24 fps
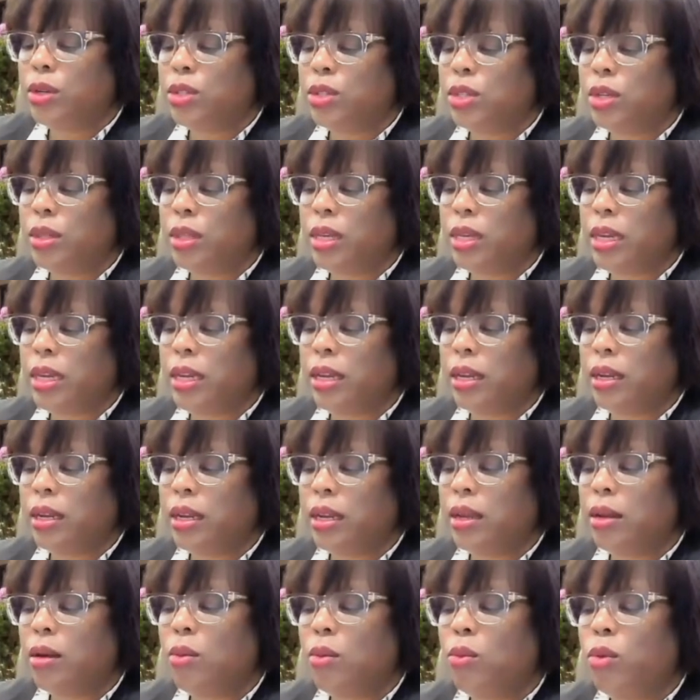the thing.
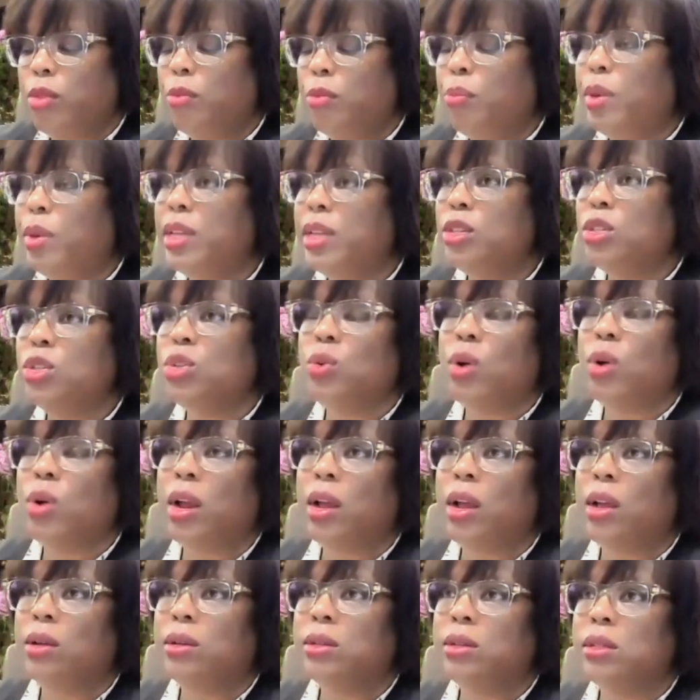With bench
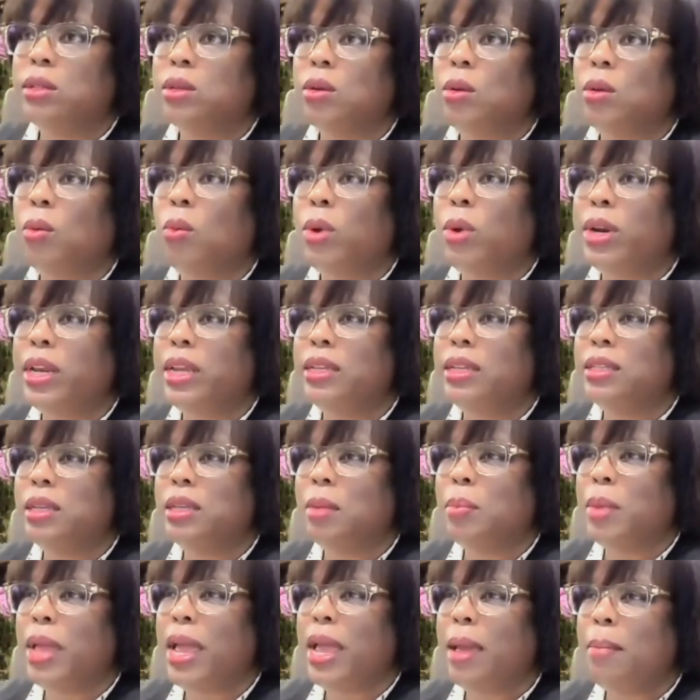trials, what ends
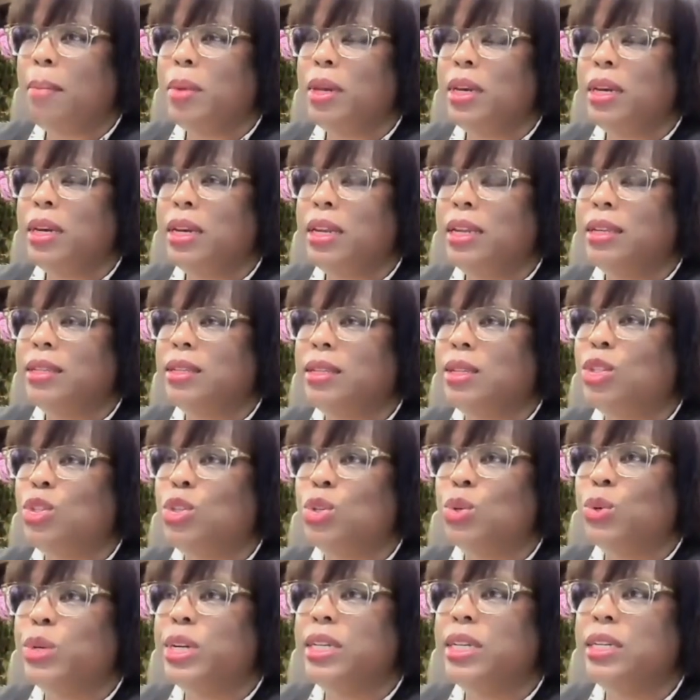up happening is a
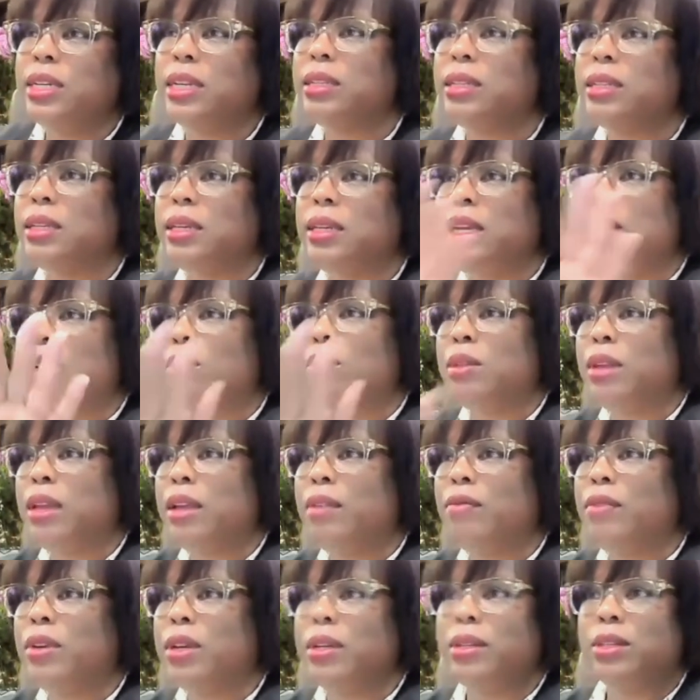jury doesn't hear the
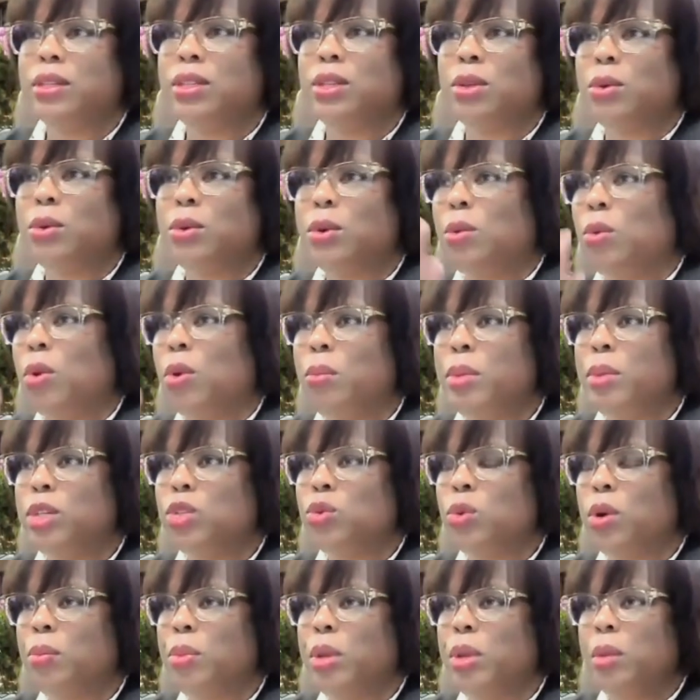evidence. So it won't be
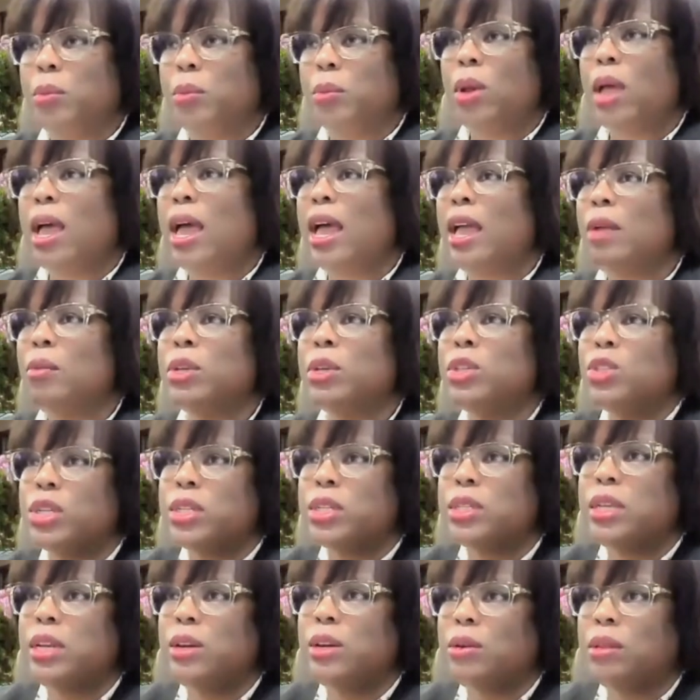12 people. I would
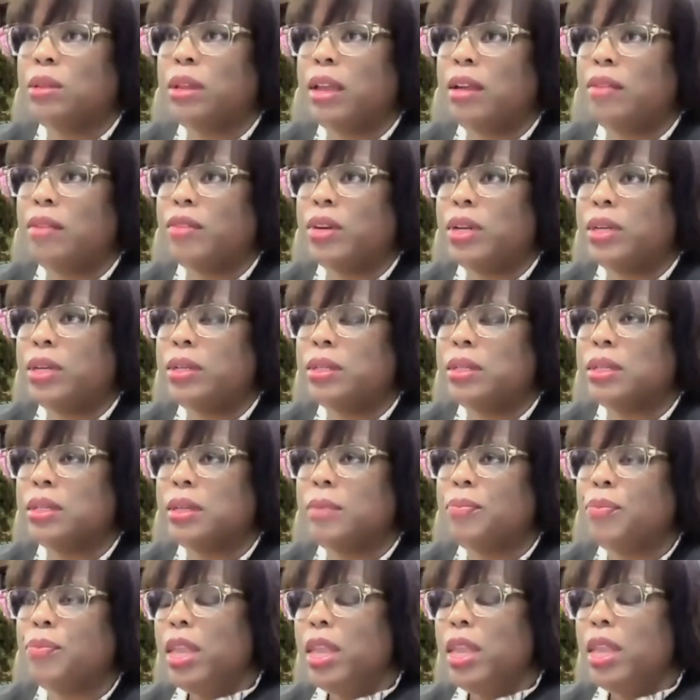just hear the evidence.
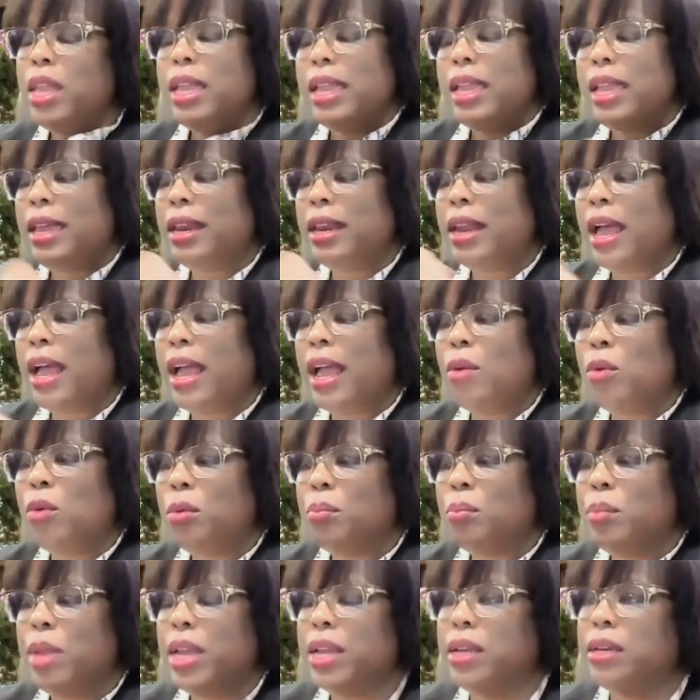And I would
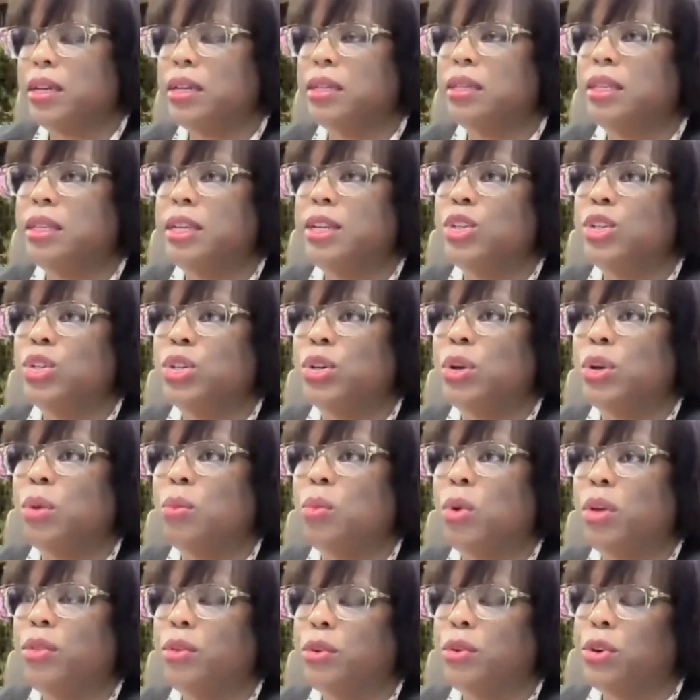make a decision on
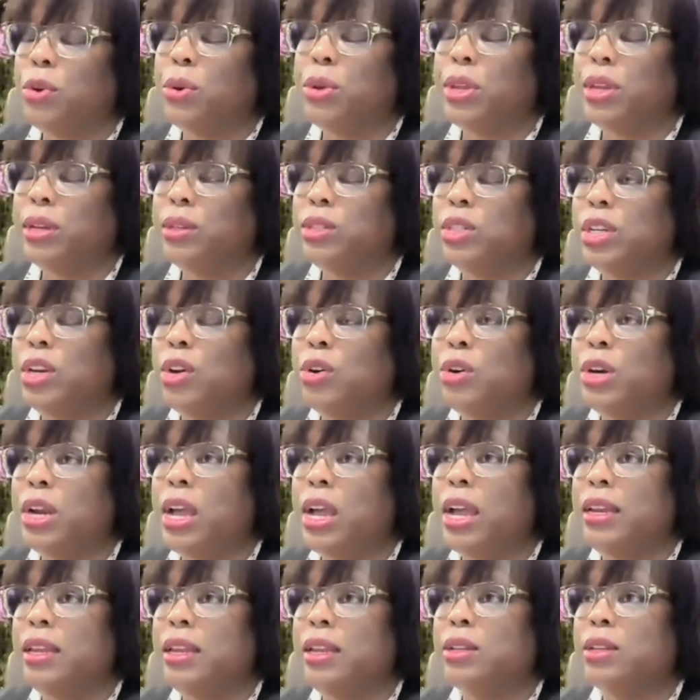whether you're guilty or
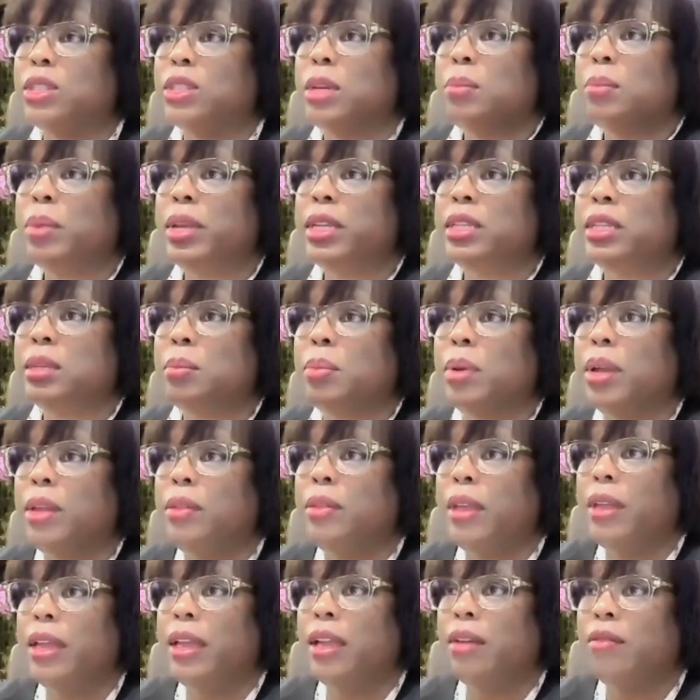not guilty based upon
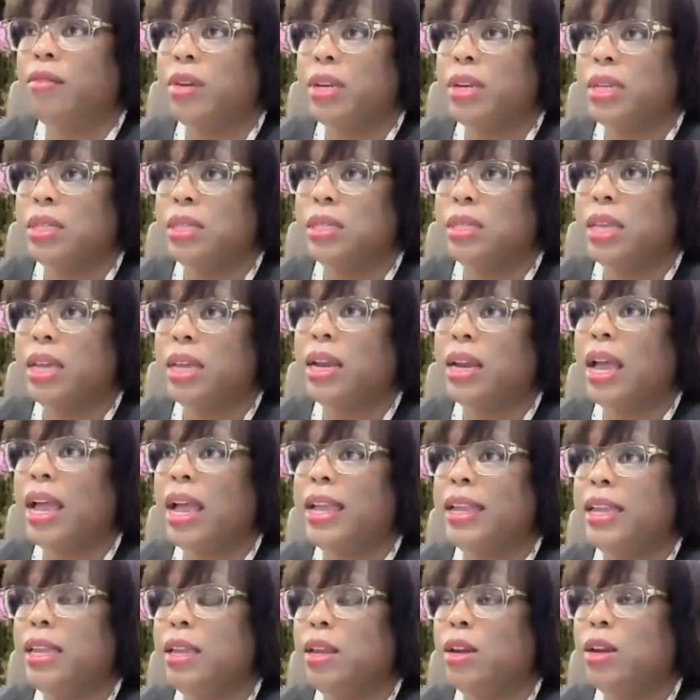the evidence that
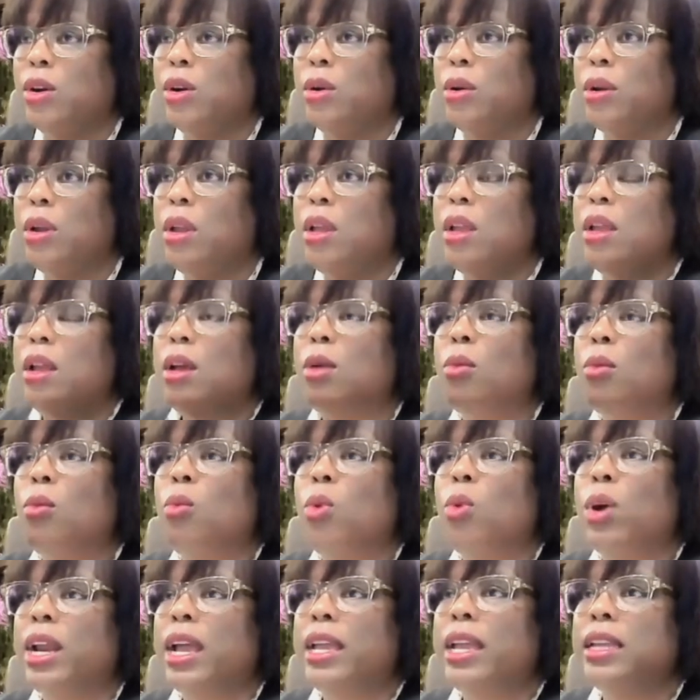I hear.
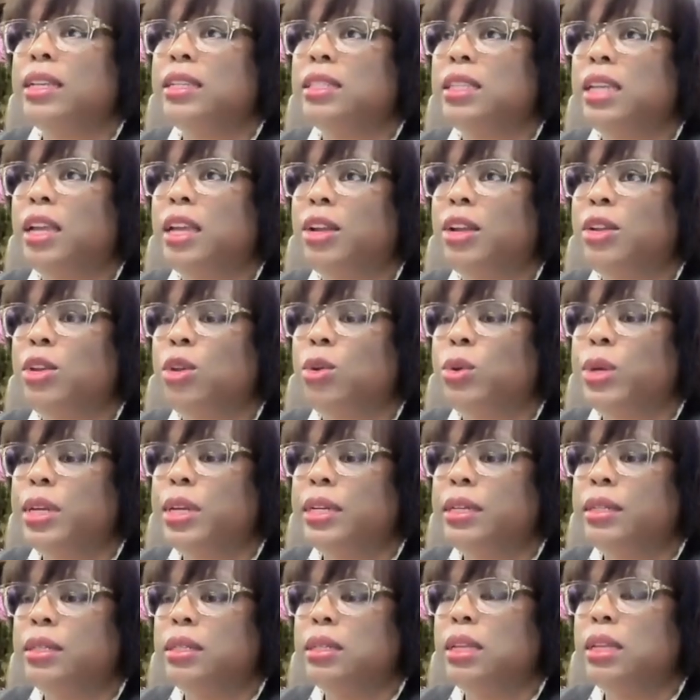What I can tell you
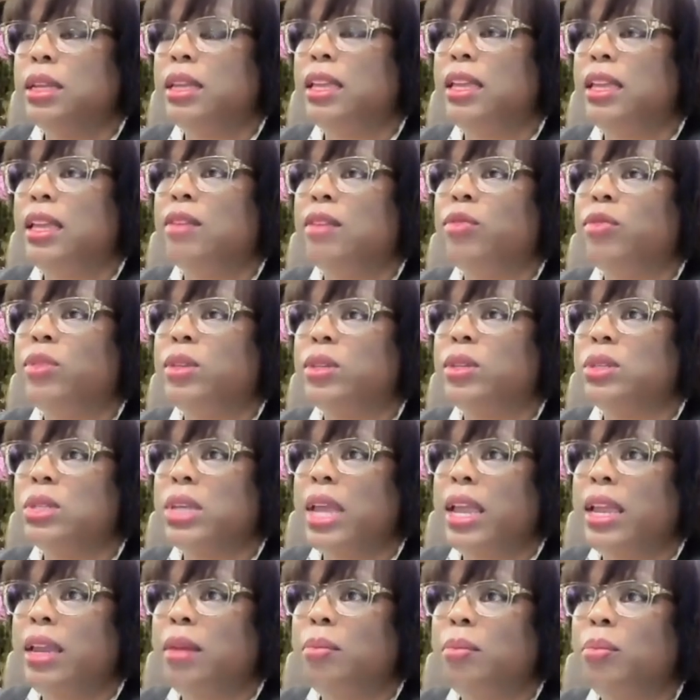is, if the
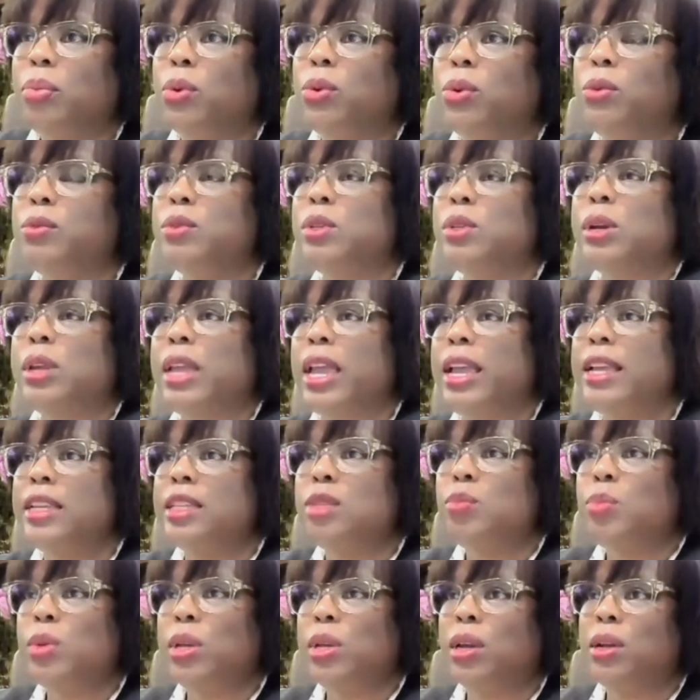state proves their case
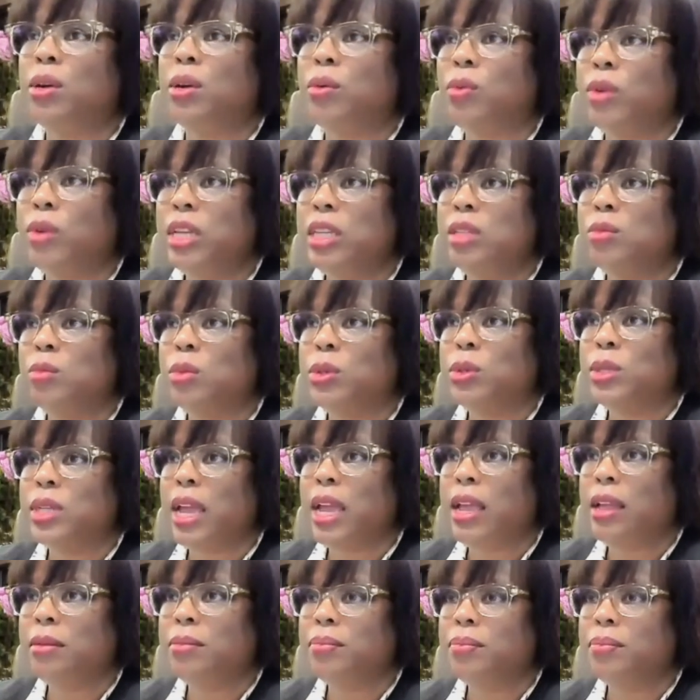beyond a reasonable doubt,